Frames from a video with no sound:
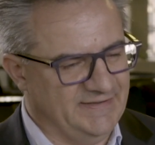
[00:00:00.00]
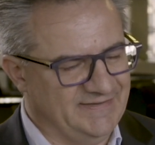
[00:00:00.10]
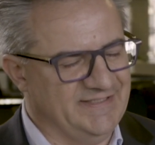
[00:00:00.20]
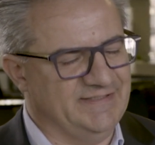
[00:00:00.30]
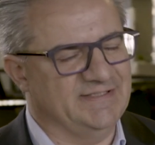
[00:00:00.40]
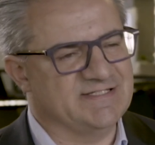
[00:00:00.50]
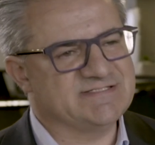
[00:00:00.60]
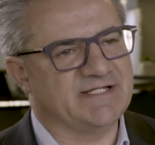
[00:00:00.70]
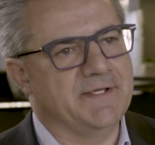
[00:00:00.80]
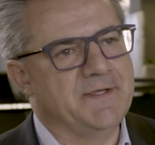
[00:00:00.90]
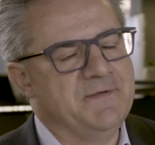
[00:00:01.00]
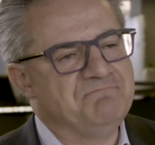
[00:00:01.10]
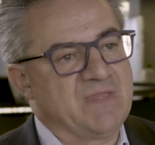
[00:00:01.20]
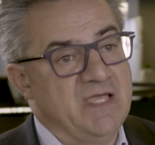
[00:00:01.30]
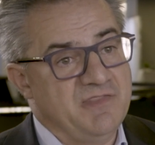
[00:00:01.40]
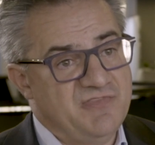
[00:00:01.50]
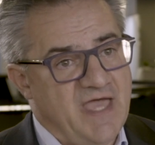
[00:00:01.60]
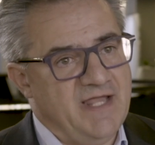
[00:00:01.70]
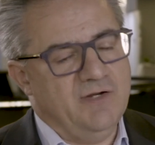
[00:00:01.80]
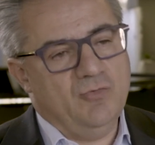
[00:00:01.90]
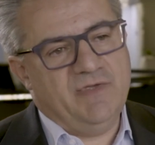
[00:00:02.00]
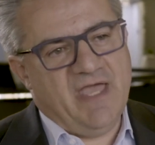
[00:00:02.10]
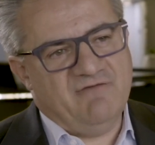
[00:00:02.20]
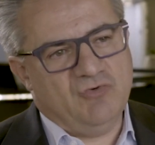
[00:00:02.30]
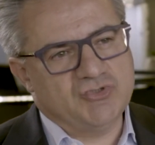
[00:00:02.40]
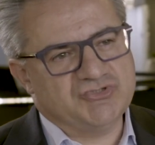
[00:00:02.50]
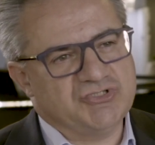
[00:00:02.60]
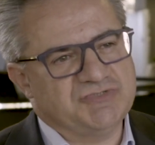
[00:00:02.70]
industry. Then we have also